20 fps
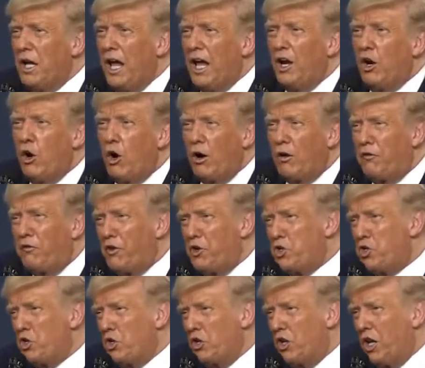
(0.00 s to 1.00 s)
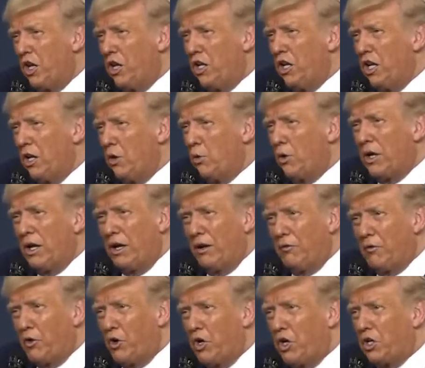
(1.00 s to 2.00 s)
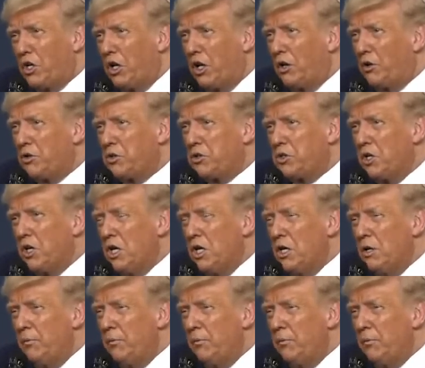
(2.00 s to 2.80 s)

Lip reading: an artificial kidney. We're getting very close.